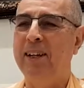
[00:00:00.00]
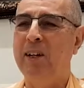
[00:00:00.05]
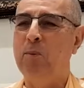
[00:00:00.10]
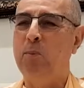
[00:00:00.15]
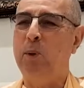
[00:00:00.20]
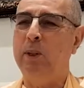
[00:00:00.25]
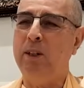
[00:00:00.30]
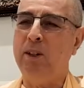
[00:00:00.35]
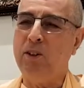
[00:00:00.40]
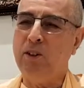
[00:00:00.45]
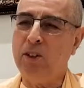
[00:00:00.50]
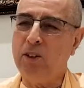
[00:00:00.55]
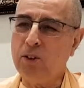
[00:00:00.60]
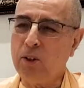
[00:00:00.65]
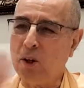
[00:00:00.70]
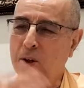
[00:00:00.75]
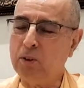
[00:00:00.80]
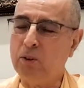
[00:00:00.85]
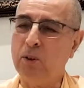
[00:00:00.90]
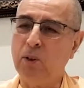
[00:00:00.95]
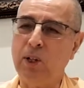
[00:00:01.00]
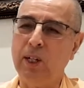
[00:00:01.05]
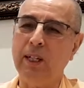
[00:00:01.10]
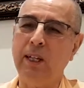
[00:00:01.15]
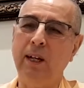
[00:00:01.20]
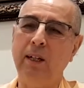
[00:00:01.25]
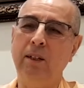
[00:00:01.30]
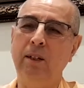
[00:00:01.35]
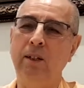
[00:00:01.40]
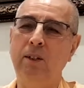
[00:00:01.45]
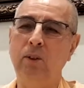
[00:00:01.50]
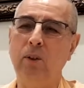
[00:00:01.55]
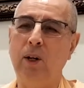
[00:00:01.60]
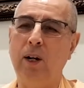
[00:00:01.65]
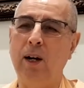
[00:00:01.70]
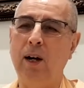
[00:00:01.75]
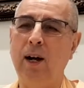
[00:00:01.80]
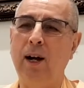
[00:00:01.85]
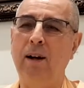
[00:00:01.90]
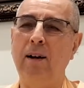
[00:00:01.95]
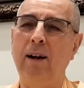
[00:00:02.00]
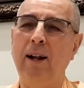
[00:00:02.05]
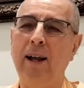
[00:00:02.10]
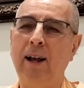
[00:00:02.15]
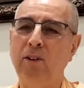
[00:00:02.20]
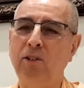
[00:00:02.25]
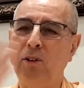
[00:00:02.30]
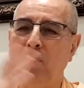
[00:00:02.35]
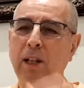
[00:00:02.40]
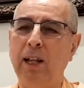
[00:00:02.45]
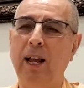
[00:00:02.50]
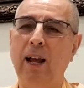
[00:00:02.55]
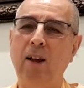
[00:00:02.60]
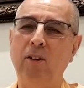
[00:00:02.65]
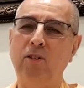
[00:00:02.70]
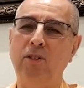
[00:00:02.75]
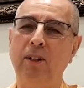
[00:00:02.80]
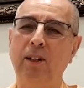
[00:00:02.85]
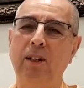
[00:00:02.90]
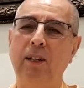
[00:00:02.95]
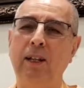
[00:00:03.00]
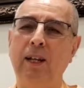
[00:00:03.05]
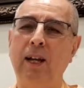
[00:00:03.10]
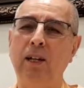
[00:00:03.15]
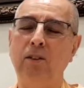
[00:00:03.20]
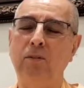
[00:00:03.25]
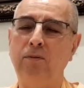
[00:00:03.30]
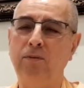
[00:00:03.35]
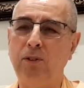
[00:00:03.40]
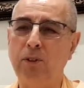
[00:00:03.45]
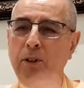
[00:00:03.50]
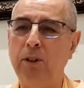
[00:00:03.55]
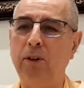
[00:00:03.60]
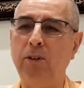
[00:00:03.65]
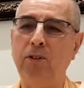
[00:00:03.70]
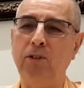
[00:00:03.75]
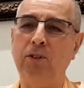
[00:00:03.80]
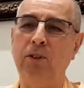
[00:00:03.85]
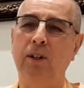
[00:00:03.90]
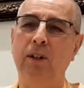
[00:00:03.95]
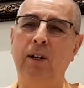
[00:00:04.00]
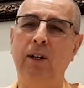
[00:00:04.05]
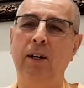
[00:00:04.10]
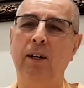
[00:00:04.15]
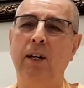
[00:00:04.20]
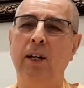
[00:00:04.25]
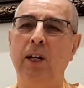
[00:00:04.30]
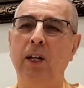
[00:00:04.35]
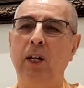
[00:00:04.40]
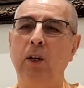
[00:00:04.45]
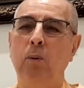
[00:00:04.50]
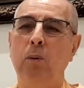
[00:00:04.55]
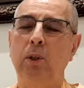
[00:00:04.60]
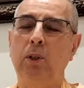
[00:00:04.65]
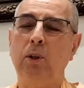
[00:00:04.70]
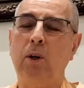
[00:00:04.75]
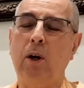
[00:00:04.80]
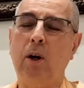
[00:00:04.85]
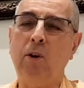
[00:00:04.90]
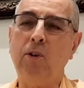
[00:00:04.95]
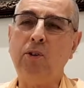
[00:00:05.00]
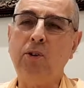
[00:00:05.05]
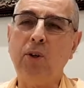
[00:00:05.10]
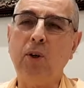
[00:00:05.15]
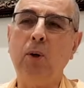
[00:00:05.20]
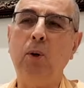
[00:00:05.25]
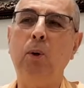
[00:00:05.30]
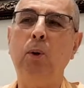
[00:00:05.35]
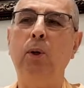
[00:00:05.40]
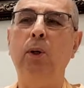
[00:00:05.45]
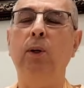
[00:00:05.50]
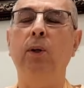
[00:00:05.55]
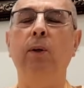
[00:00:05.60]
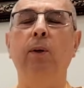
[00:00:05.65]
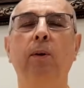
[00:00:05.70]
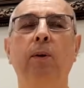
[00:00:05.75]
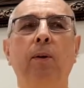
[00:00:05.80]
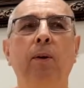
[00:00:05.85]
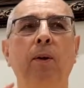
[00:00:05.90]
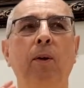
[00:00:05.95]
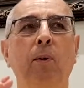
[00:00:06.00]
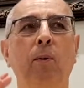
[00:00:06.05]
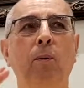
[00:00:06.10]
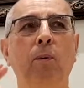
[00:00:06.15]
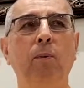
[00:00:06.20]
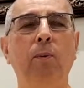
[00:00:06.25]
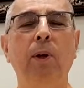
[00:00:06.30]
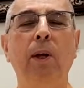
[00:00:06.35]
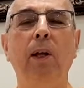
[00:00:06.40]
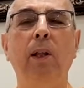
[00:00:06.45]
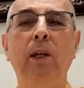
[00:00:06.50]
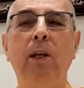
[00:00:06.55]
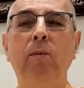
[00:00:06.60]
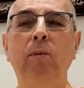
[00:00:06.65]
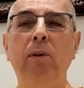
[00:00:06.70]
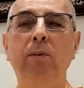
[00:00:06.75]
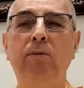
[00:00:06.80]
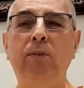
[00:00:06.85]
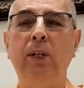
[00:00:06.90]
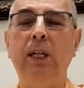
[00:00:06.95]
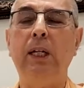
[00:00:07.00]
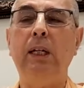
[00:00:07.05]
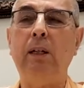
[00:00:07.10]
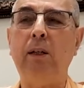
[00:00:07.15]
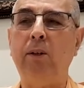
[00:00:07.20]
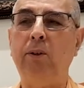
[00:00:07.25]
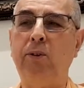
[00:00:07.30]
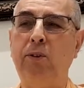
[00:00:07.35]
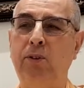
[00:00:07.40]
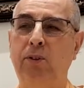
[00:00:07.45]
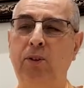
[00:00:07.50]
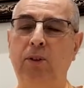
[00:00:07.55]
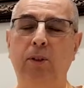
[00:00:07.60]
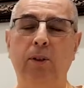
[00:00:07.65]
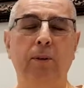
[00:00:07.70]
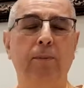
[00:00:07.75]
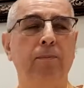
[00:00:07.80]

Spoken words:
But this is also connected to our last class in the last verse, which also really reveals